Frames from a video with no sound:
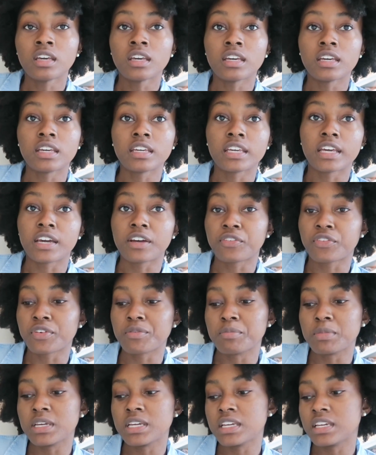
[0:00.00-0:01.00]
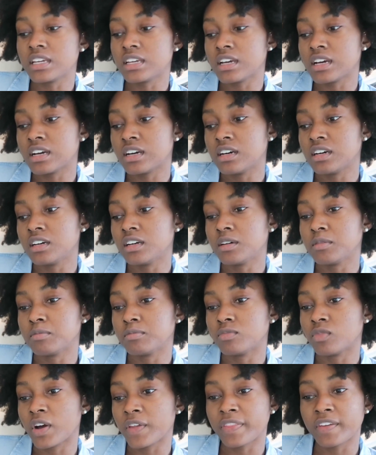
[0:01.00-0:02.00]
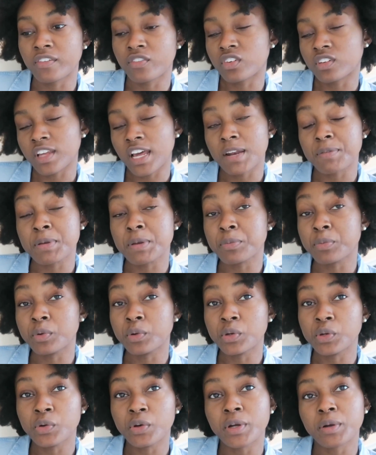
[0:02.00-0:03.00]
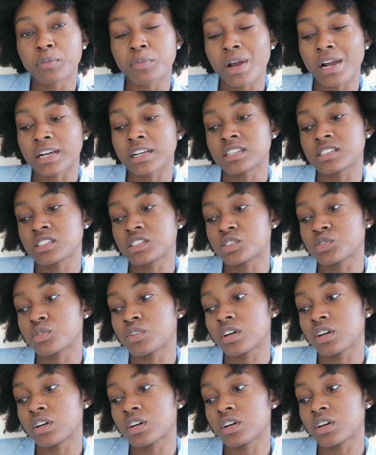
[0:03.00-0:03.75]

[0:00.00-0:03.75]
And yeah, for me, um, well, I think for a lot of people doing practice